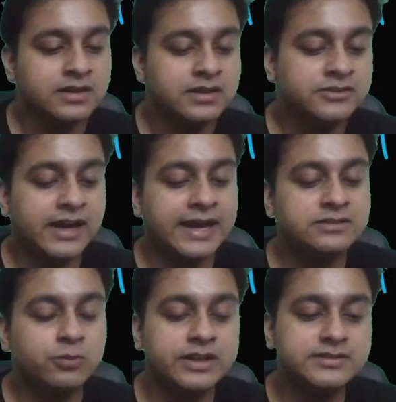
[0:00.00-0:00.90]
So guys,
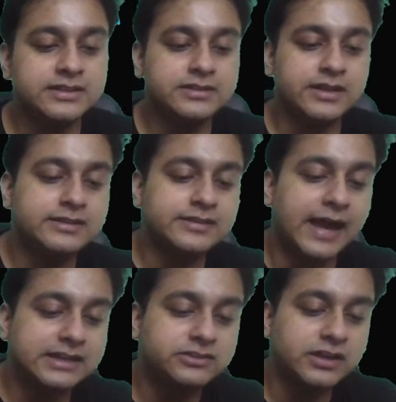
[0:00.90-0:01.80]
what is it? It's
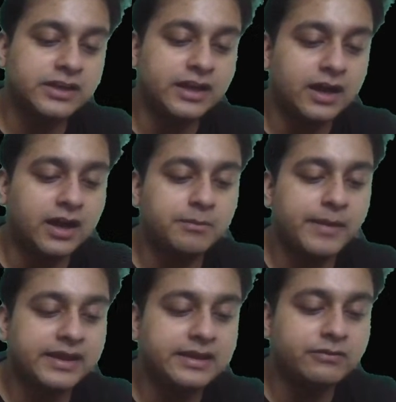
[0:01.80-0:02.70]
actually a
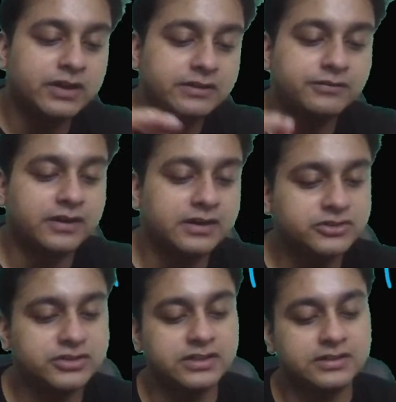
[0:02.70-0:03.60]
many one
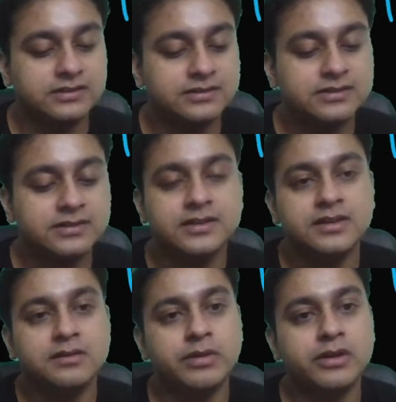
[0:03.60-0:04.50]
function.
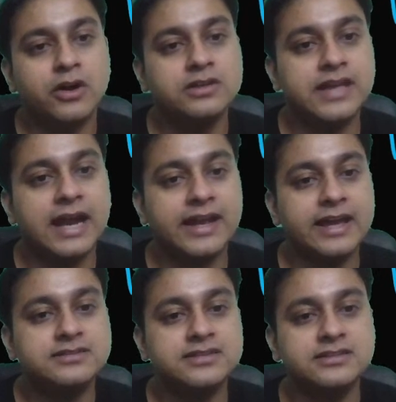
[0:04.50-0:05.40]
Because at
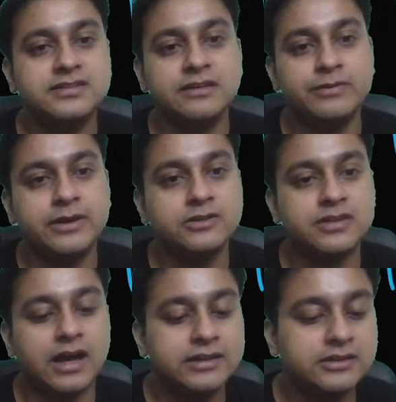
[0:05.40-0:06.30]
x is because
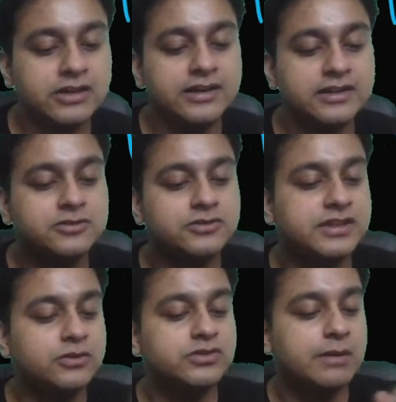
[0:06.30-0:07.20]
understood
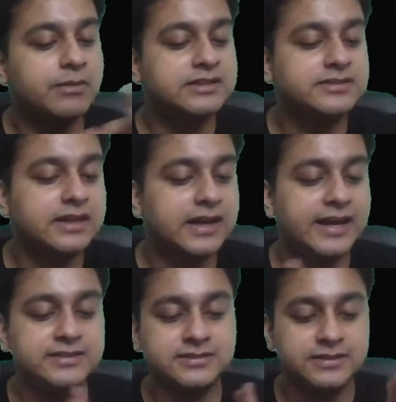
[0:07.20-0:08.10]
Sindhuja, Mansa,
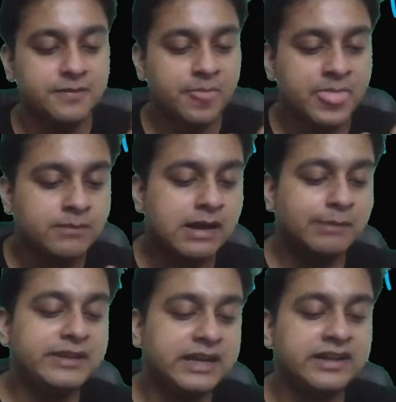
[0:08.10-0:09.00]
guys,
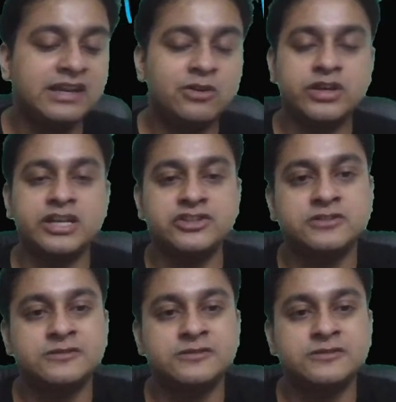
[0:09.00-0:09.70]
Papi Reddy, Lokesh,